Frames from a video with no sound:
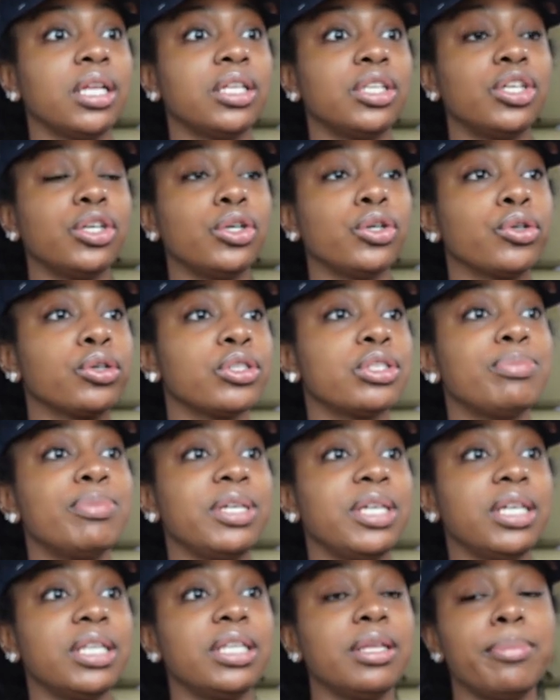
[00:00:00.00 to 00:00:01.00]
the girls
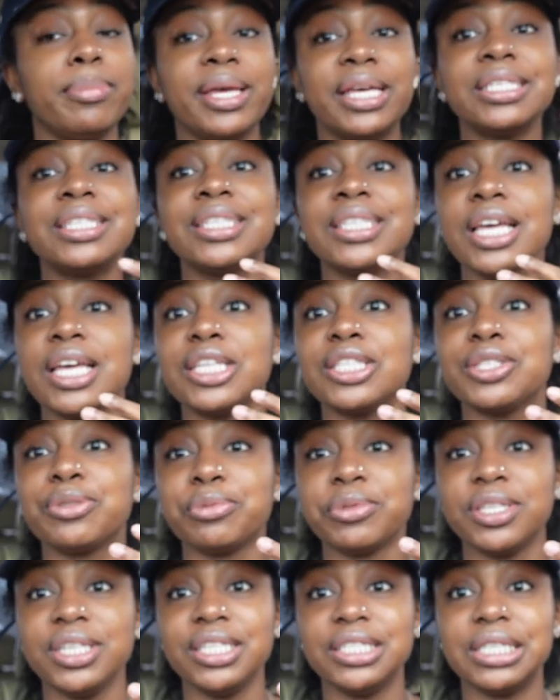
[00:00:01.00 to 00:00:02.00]
been getting the best sets
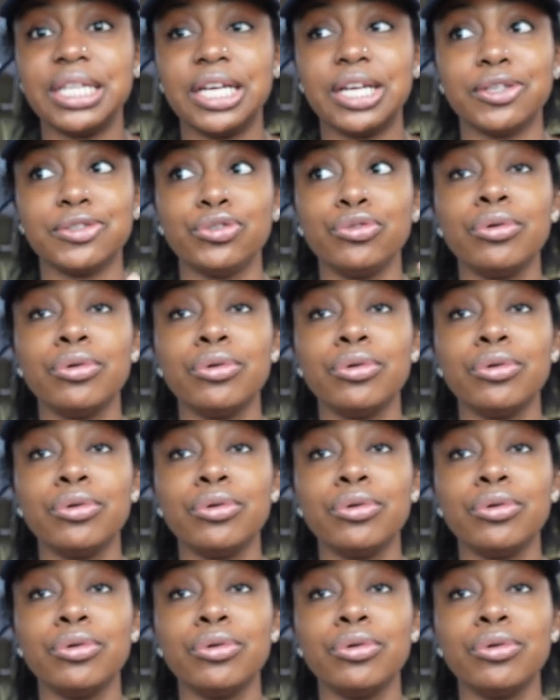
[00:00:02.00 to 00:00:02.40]
with these nails.